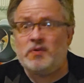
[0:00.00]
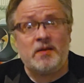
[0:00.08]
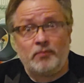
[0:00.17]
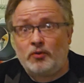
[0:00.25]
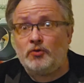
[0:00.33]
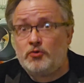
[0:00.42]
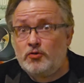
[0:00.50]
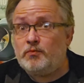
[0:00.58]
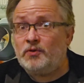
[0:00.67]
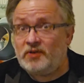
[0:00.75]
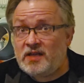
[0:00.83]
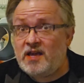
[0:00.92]
People who
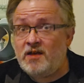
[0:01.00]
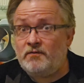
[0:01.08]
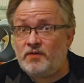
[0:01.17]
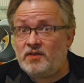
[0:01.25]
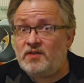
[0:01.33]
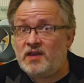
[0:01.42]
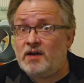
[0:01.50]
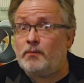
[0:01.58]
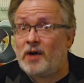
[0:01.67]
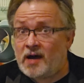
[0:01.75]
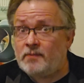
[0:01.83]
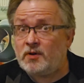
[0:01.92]
believe that the
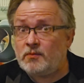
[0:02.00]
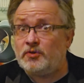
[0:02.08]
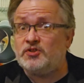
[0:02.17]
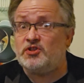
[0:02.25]
abominable